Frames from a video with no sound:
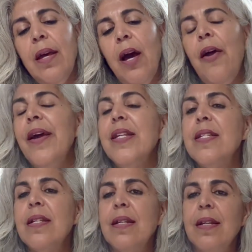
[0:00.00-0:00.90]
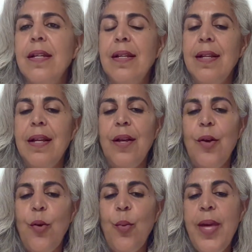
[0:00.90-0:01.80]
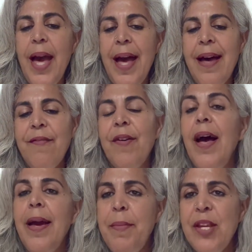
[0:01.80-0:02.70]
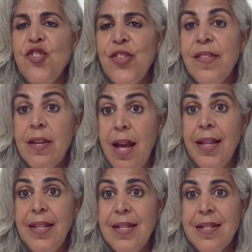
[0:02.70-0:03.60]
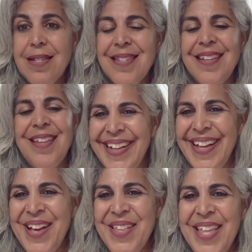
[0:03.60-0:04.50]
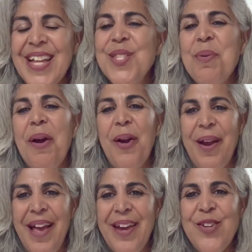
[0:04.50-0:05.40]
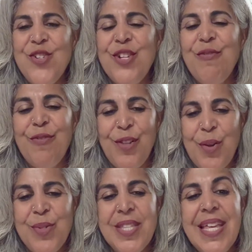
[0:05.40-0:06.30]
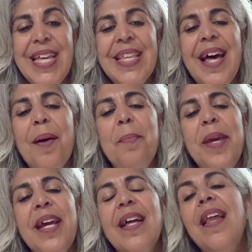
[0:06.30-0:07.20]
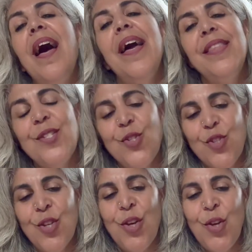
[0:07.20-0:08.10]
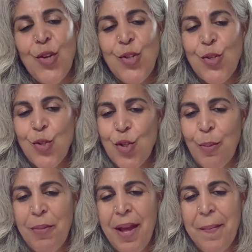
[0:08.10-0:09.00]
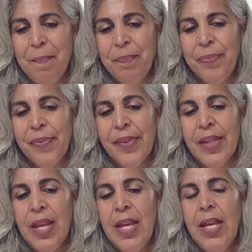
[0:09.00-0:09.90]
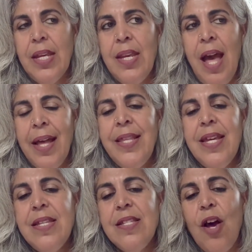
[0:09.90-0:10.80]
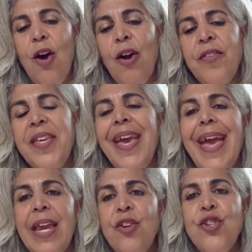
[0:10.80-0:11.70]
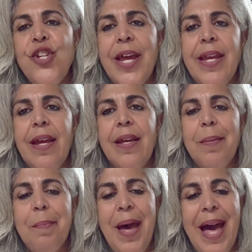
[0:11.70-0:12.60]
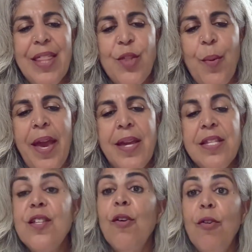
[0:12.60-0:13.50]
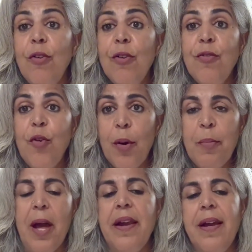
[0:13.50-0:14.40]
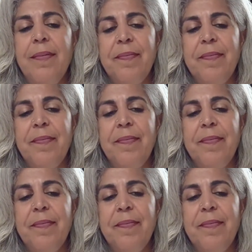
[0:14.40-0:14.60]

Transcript: All right, we have, I mentioned the nadis. That's where our energy flows, the Ida, Pingala, and the Sushumna. Nadis are the energetic pathways for prana.